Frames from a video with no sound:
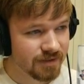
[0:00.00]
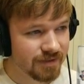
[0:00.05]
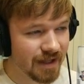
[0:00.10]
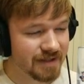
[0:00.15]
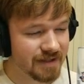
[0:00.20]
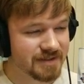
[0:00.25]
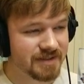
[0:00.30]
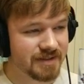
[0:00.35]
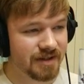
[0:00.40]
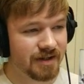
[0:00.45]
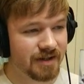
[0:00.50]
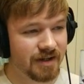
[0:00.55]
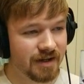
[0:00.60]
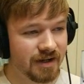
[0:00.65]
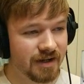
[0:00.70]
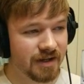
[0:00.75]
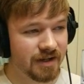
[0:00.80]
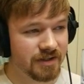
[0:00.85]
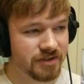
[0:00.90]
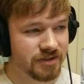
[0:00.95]
That's
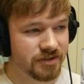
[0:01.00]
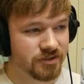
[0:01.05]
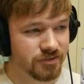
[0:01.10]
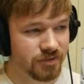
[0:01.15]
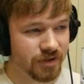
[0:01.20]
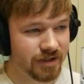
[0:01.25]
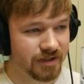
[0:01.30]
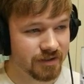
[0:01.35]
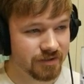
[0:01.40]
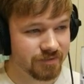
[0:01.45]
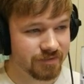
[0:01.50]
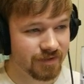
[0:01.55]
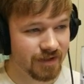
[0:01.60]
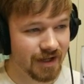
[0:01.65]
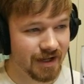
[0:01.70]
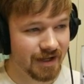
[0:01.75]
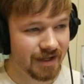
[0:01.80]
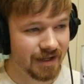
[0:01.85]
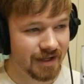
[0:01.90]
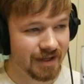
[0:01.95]
the trainer
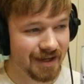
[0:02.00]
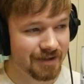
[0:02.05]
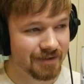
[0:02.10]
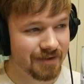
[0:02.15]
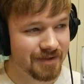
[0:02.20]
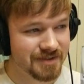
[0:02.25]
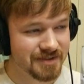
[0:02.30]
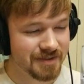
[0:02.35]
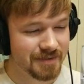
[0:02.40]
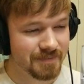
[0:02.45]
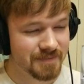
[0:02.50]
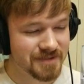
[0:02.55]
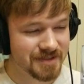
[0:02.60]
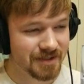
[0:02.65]
fly Gatorism.